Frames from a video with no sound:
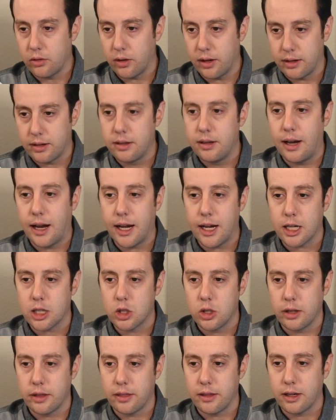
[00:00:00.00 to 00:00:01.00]
So I
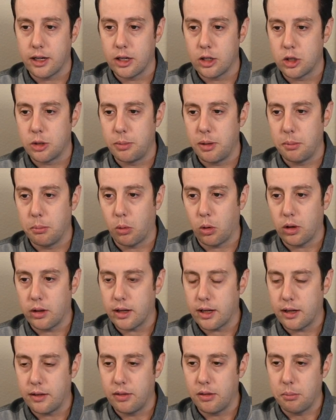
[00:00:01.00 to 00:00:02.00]
actually think it should be more
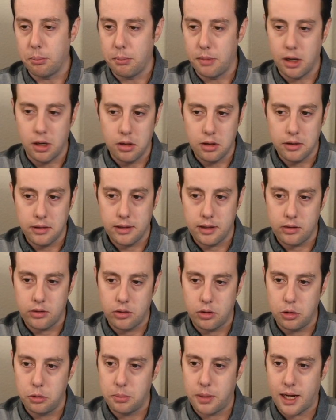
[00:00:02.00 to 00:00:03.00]
like in the middle of
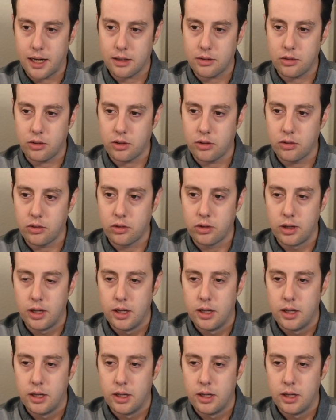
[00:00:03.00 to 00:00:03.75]
these two boxes